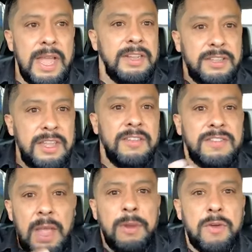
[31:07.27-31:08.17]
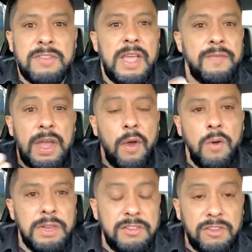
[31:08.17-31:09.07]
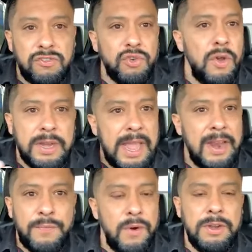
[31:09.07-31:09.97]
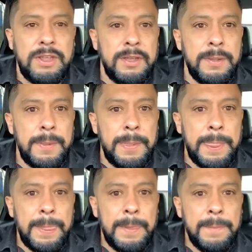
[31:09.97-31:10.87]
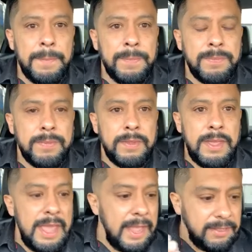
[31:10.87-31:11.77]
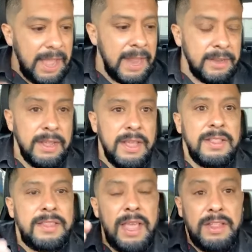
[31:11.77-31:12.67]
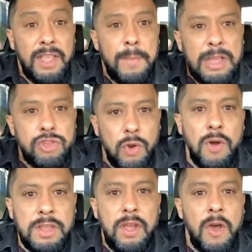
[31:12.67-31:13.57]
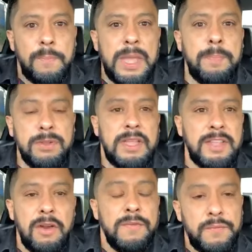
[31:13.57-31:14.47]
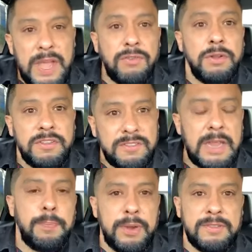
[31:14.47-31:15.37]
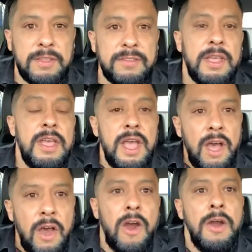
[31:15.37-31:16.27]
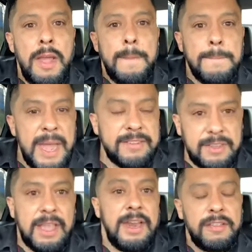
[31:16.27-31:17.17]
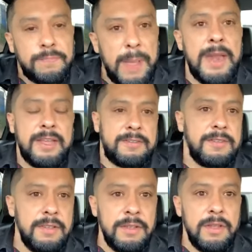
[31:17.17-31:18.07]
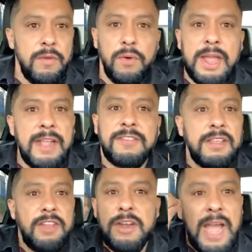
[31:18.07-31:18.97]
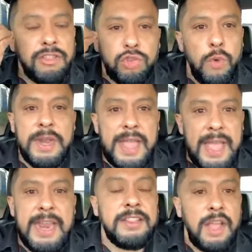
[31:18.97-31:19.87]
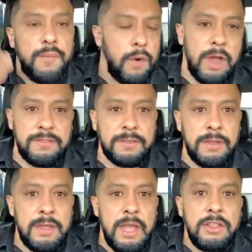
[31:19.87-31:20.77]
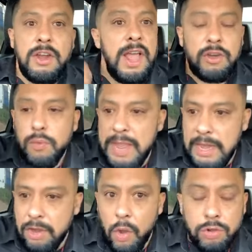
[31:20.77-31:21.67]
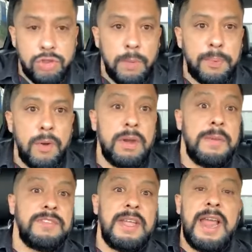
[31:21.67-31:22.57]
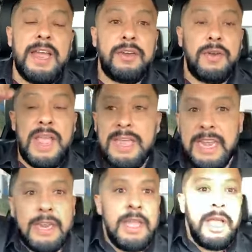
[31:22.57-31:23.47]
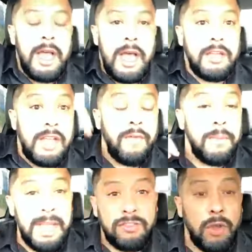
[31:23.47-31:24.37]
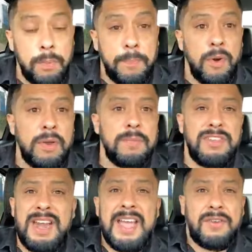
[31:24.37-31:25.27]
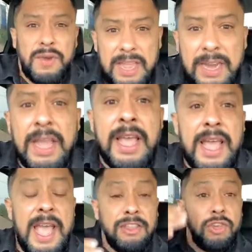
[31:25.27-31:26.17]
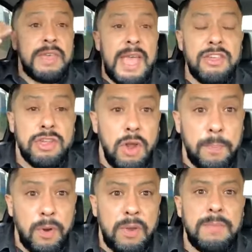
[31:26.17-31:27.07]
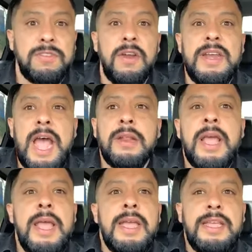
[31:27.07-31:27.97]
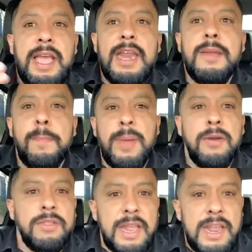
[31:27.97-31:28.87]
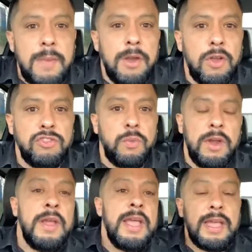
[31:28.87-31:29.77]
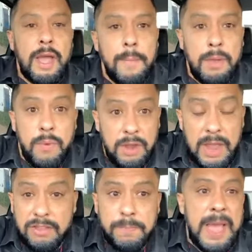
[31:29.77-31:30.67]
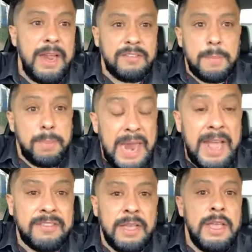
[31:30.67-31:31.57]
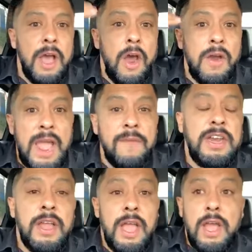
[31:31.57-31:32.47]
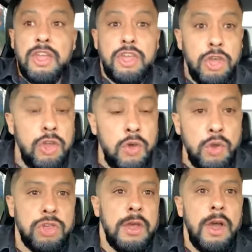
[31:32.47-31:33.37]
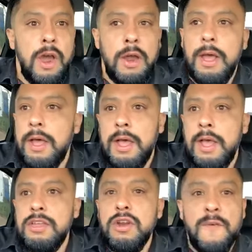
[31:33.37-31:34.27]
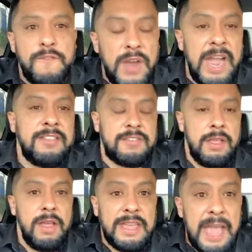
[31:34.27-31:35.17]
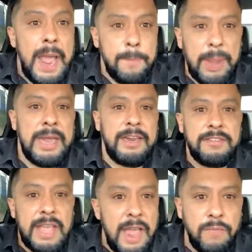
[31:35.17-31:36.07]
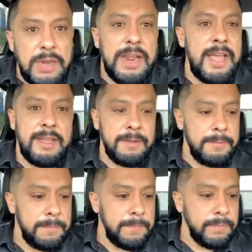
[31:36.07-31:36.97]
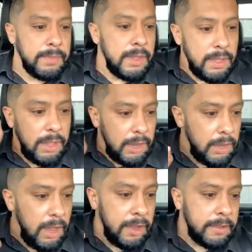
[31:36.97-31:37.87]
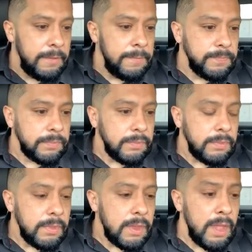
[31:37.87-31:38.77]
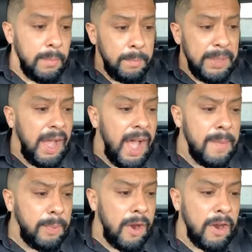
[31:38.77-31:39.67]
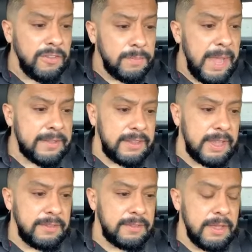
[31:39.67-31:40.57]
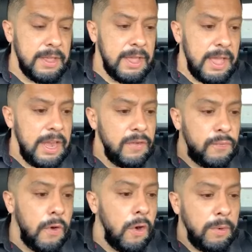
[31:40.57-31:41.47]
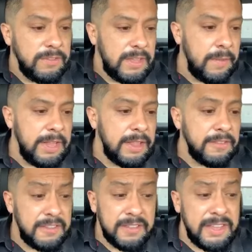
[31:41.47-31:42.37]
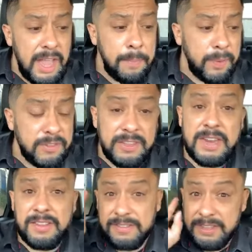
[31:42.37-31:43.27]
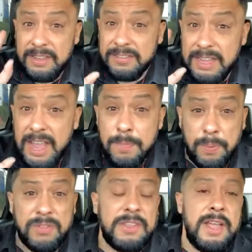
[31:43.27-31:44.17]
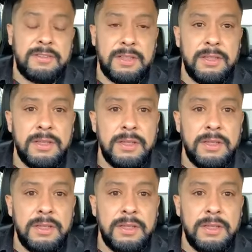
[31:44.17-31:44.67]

that these Democrats have only destroyed California, and that the majority of people that they're in federal and state prisons are Mexican and Hispanics. For God's sake, they're not doing anything for us. They're not creating cultural programs. They're not creating governmental programs. They're not creating educational programs. They're not getting better the neighborhoods where Hispanics and blacks are having huge, fights, gang violence every day. Look, behind bars, Mexicans, an inform was given that 68%